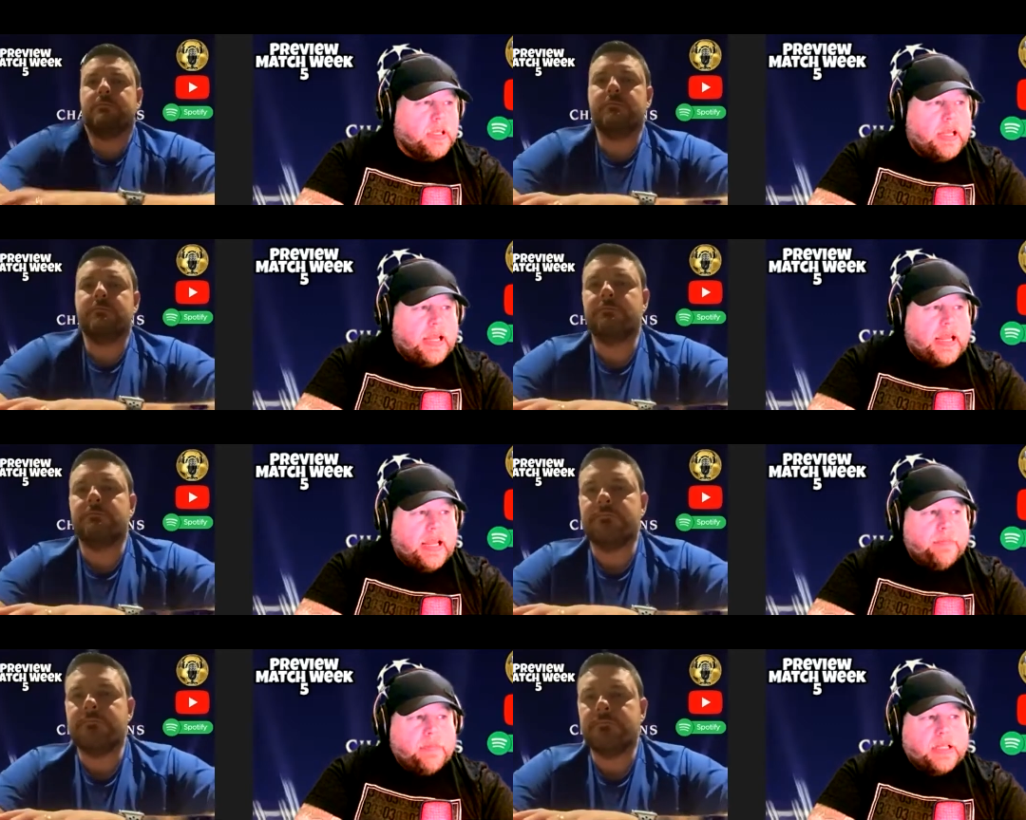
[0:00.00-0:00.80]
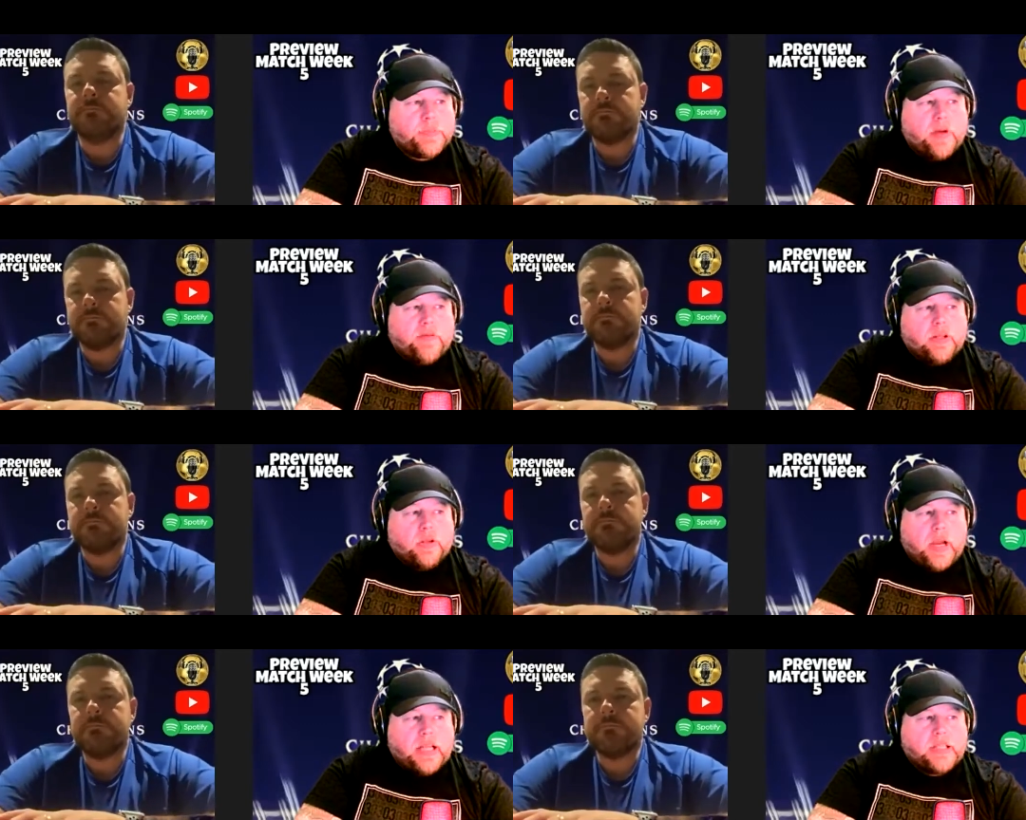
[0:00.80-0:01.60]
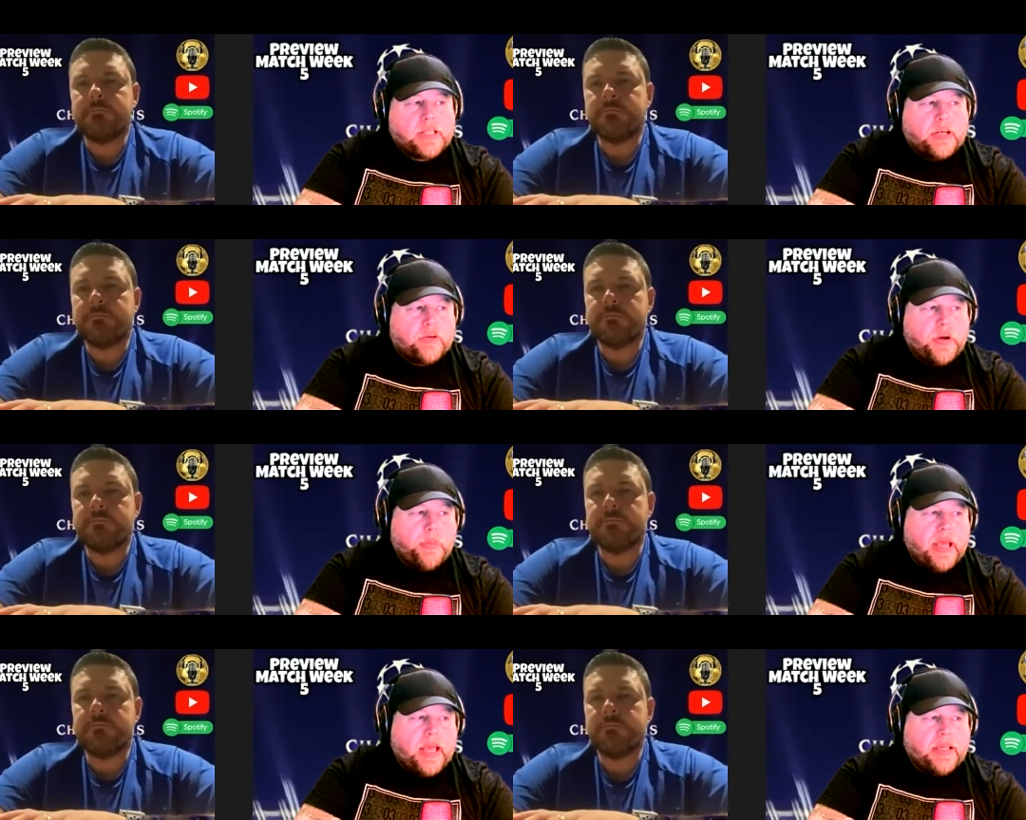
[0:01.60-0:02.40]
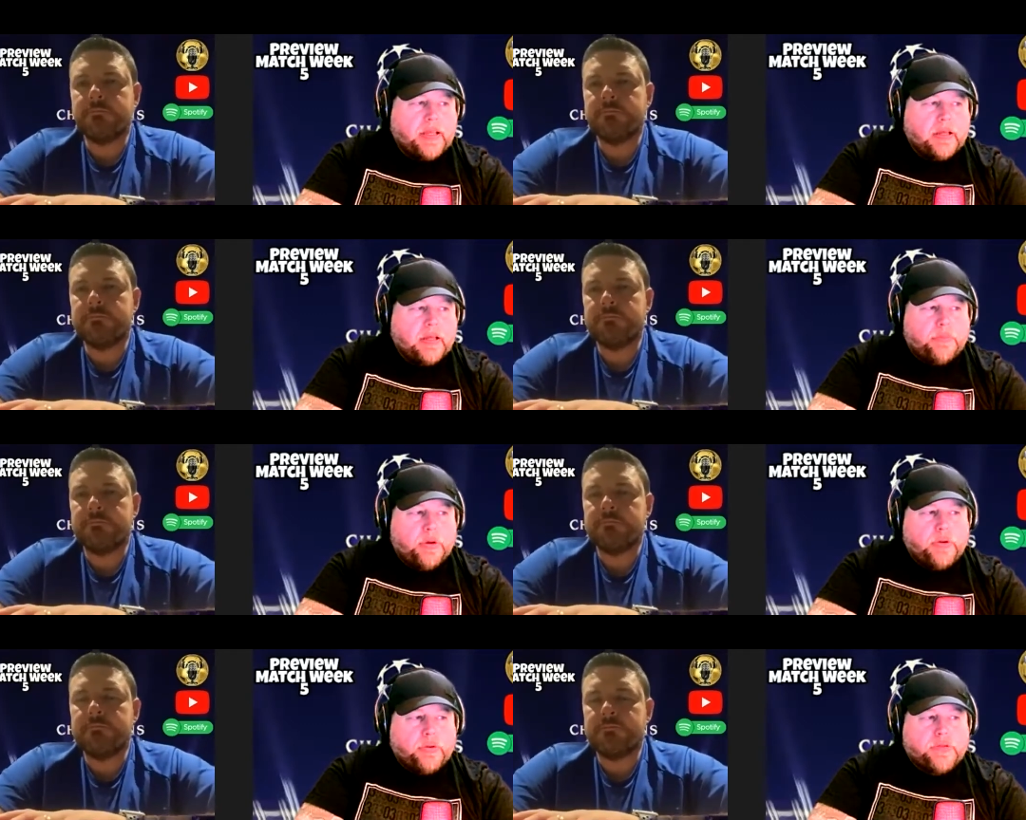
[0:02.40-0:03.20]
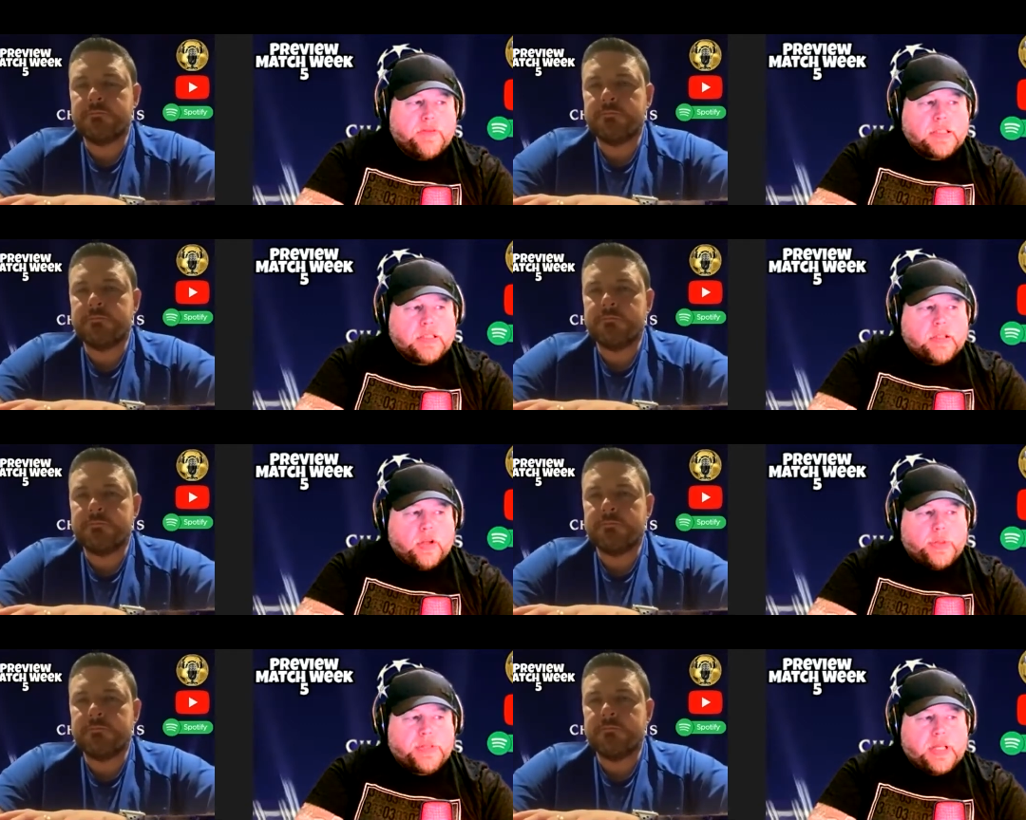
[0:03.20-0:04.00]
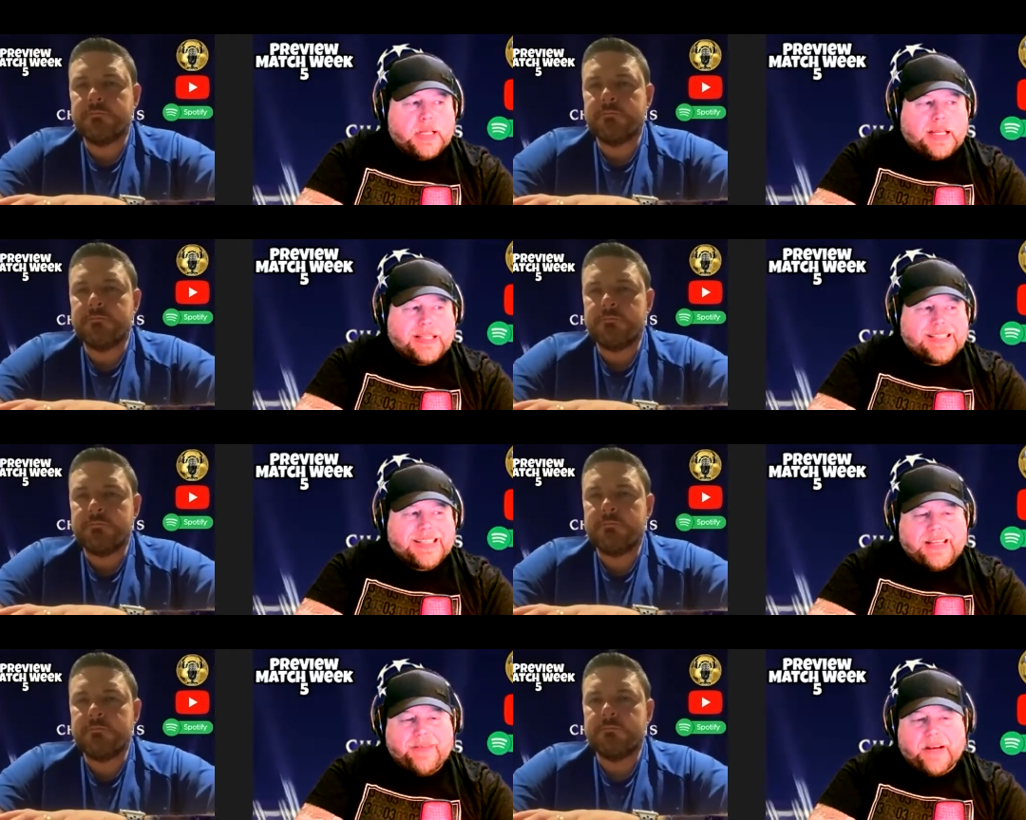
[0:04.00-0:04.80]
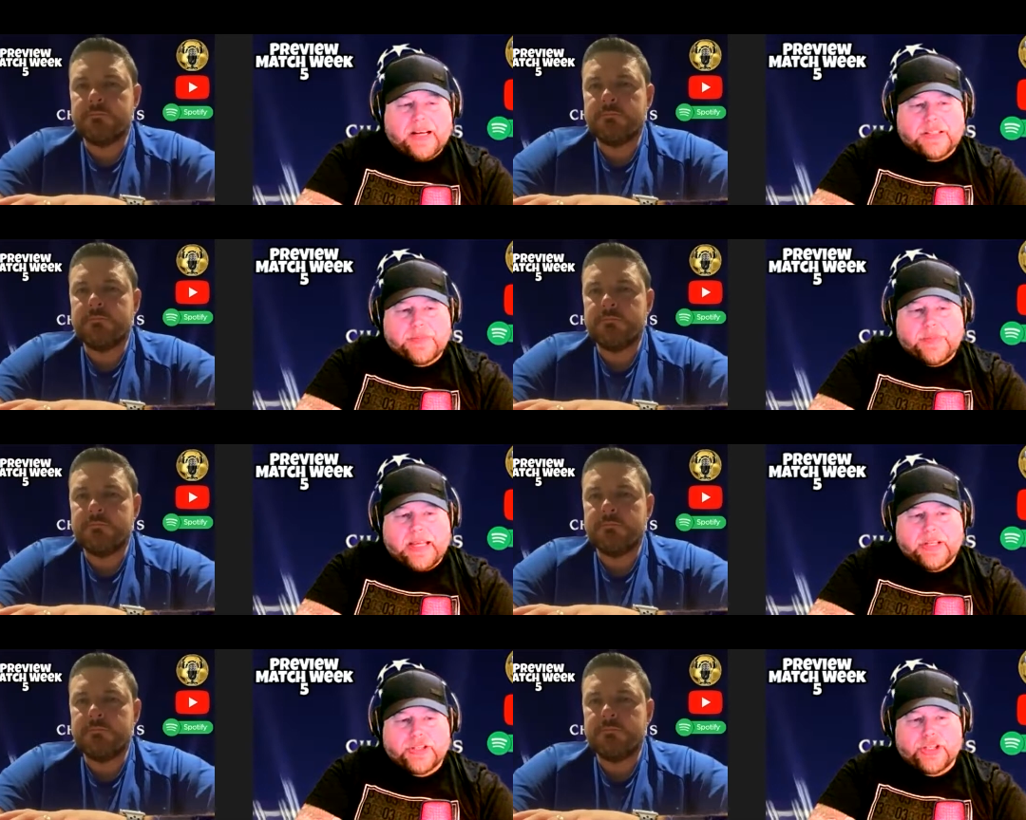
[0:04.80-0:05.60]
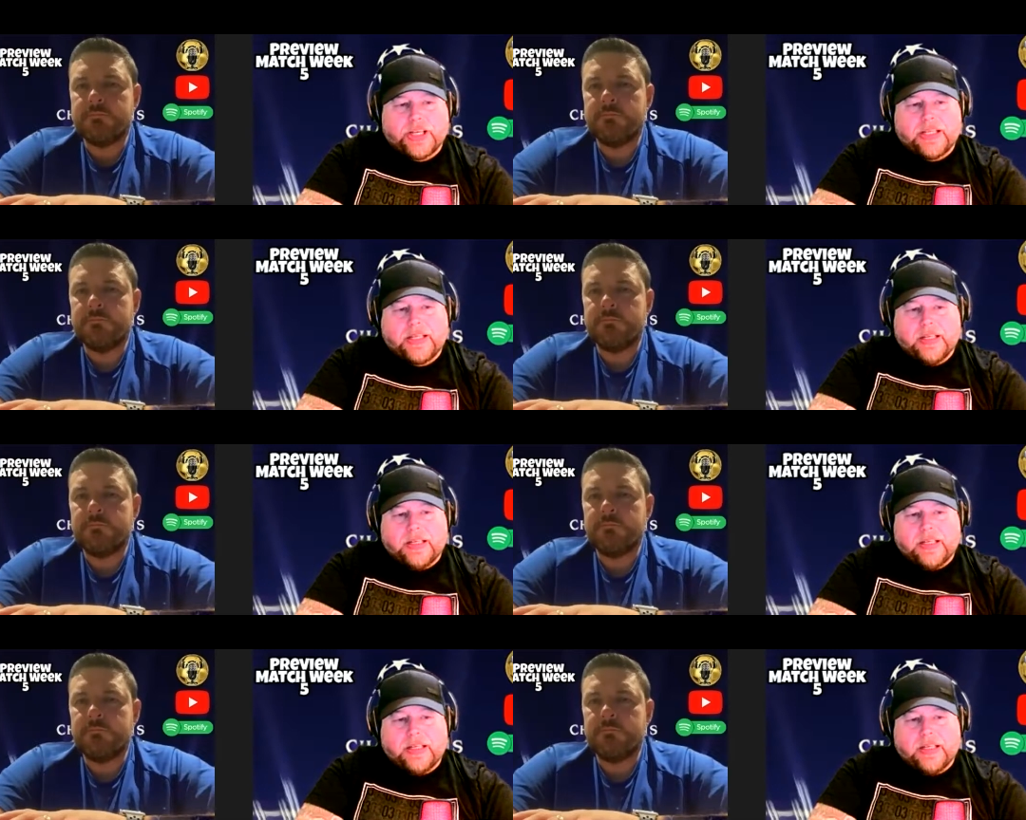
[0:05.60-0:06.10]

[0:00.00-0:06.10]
Speaker 1: Um, let's move on to Wednesday, Group A: Bruges versus Leipzig and City versus PSG.